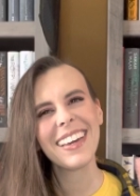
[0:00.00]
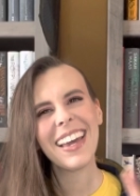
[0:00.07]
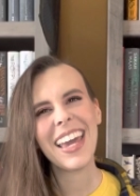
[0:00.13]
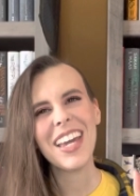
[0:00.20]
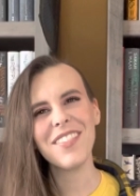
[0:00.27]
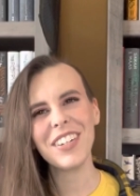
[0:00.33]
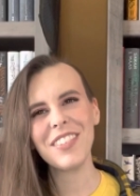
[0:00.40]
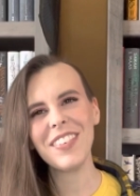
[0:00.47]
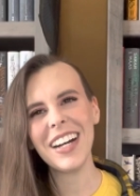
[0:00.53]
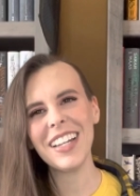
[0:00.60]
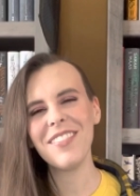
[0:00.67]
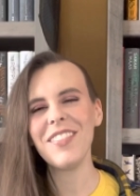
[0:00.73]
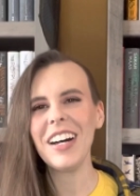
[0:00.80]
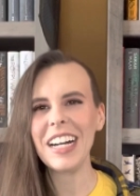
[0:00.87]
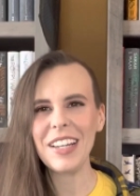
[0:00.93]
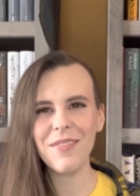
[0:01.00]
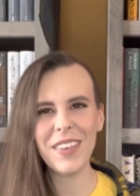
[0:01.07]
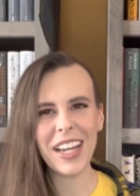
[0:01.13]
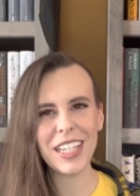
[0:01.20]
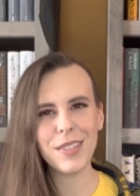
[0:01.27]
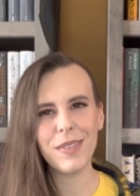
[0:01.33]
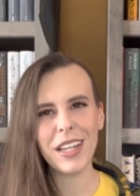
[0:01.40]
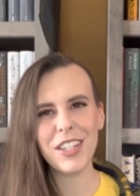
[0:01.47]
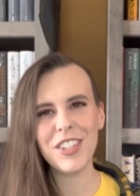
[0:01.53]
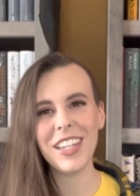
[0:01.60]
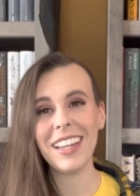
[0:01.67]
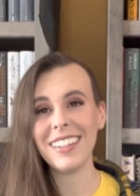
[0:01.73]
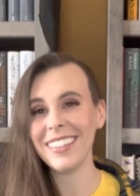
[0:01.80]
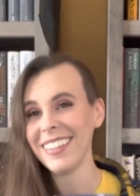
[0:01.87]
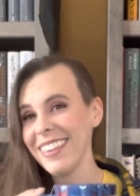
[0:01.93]
Hey everyone, welcome back to my
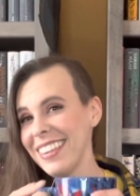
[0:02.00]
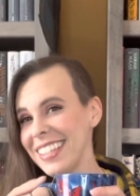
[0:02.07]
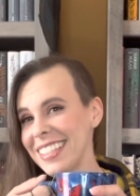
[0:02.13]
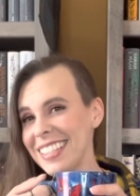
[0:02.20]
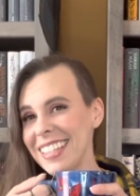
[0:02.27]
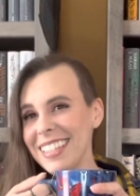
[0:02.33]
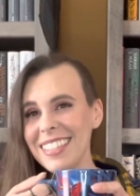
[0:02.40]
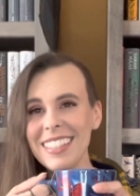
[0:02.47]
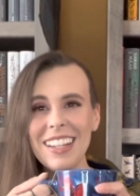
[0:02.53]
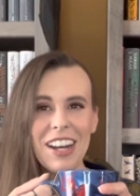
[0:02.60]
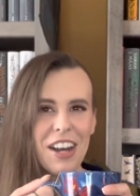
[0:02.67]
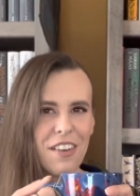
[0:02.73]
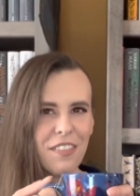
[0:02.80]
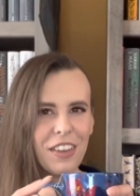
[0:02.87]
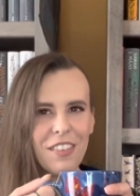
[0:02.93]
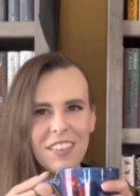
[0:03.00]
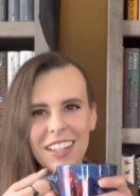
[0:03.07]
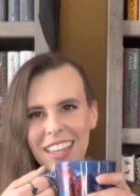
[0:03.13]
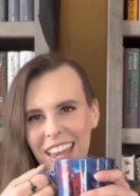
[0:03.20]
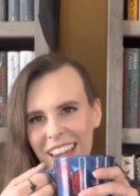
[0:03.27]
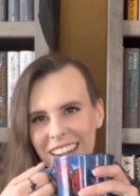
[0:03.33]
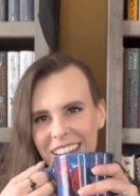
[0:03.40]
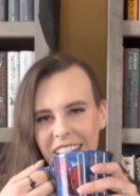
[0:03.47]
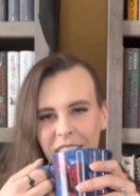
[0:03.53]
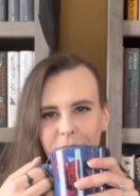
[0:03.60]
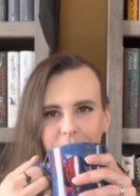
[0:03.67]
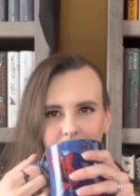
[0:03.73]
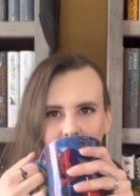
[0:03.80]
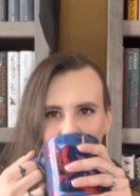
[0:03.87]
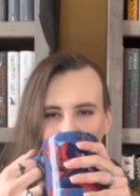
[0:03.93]
channel. This is Coffee with Cady.
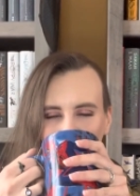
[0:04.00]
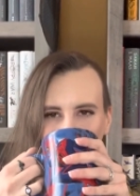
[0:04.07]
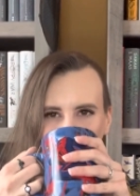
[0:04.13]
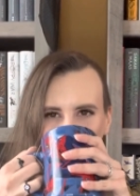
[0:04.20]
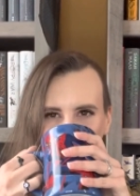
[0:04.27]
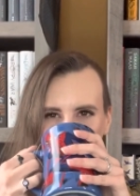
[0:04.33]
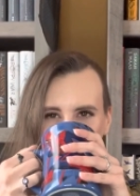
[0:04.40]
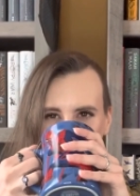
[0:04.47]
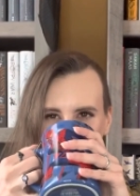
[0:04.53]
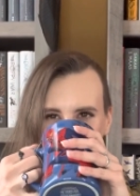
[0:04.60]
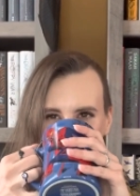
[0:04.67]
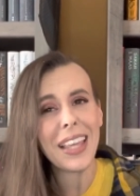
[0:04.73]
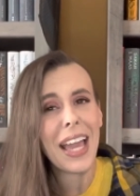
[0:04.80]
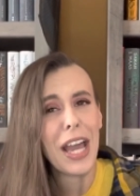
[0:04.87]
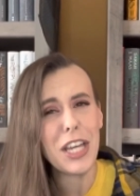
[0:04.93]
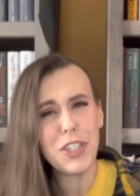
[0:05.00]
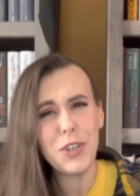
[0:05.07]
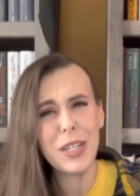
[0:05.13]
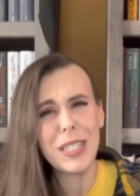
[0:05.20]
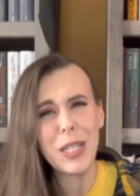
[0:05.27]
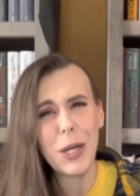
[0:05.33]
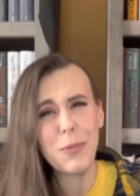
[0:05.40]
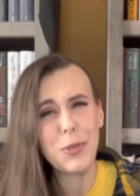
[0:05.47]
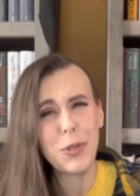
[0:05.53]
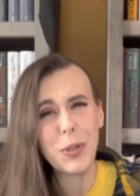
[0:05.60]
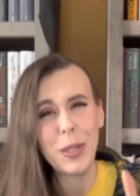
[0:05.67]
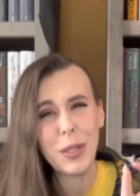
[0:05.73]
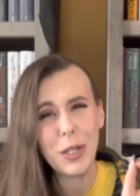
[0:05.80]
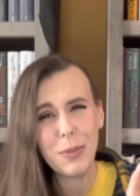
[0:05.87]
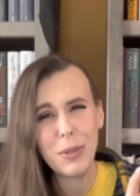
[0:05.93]
As you can tell, I'm doing
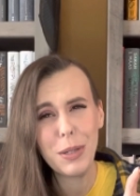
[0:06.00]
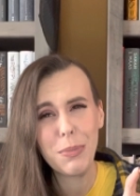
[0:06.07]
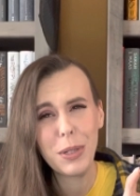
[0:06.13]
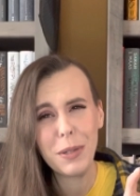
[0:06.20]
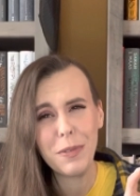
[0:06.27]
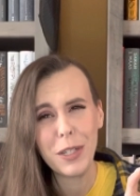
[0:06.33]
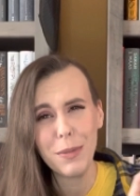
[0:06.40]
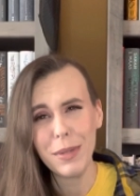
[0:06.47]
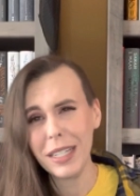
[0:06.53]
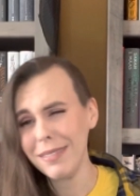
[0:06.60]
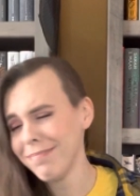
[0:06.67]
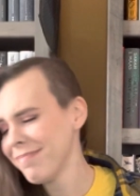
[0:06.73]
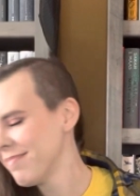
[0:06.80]
a little bit of pre-filming.